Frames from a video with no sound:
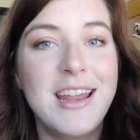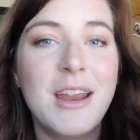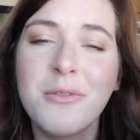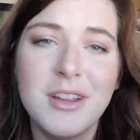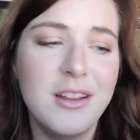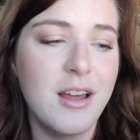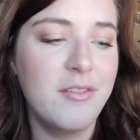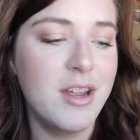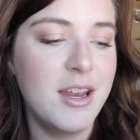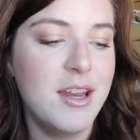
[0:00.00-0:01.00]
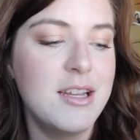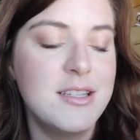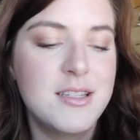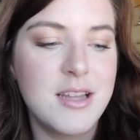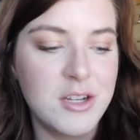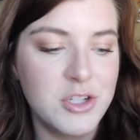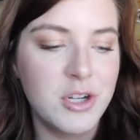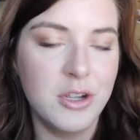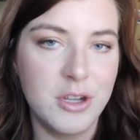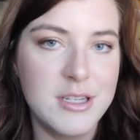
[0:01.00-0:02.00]
And I really love it. It's such a
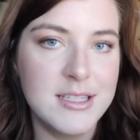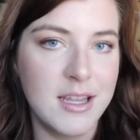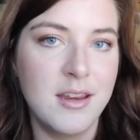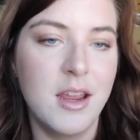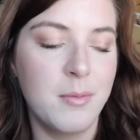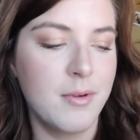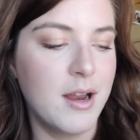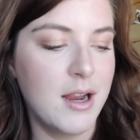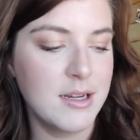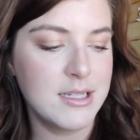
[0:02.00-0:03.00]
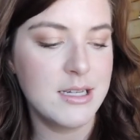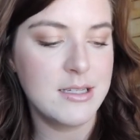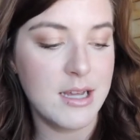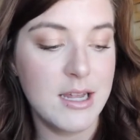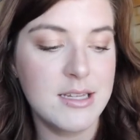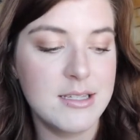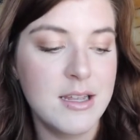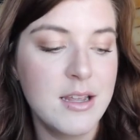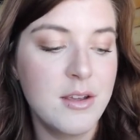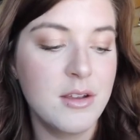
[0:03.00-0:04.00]
good skincare product. It does
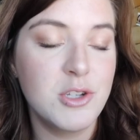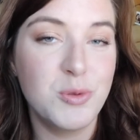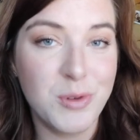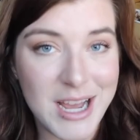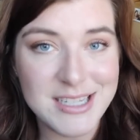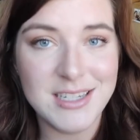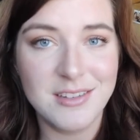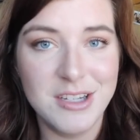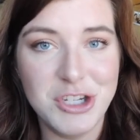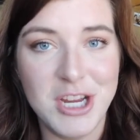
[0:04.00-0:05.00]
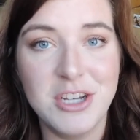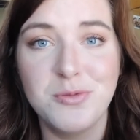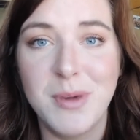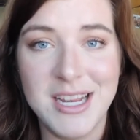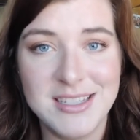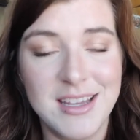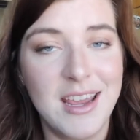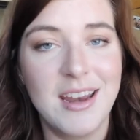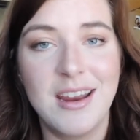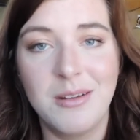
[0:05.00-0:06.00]
drastically change my
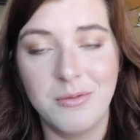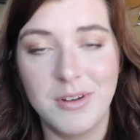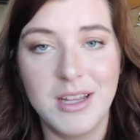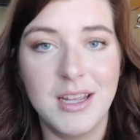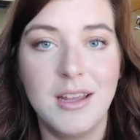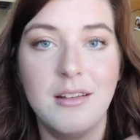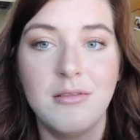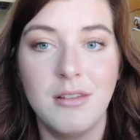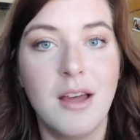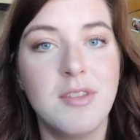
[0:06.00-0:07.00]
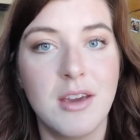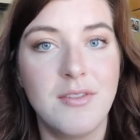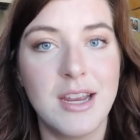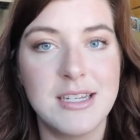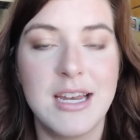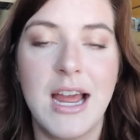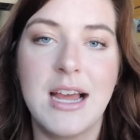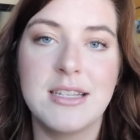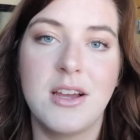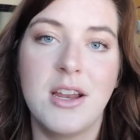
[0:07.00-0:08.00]
skin. I really love the effect it
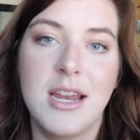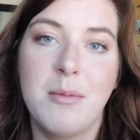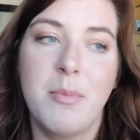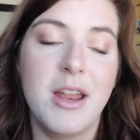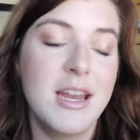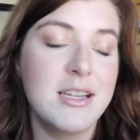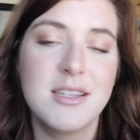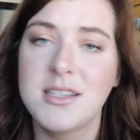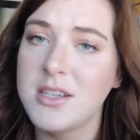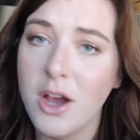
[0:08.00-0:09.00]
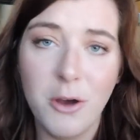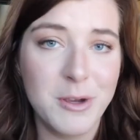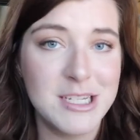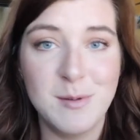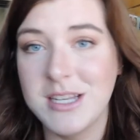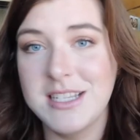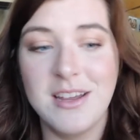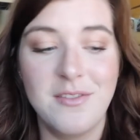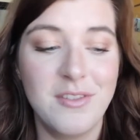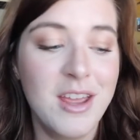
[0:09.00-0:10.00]
has on it, but it's so
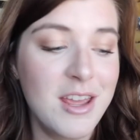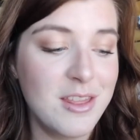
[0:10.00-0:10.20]
expensive.